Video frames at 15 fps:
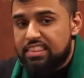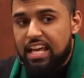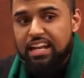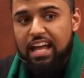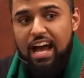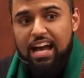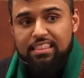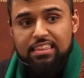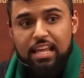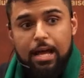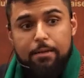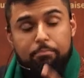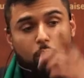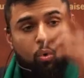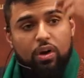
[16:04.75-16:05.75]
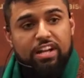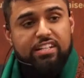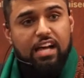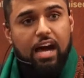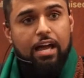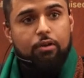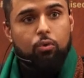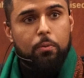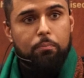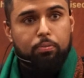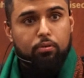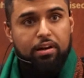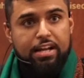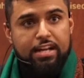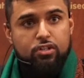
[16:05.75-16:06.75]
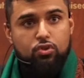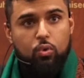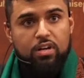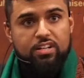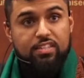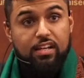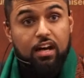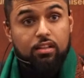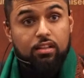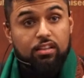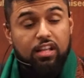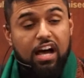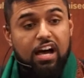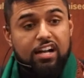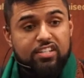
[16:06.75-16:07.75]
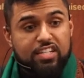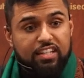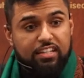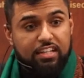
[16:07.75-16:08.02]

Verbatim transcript: then at that point I will pray towards Allah to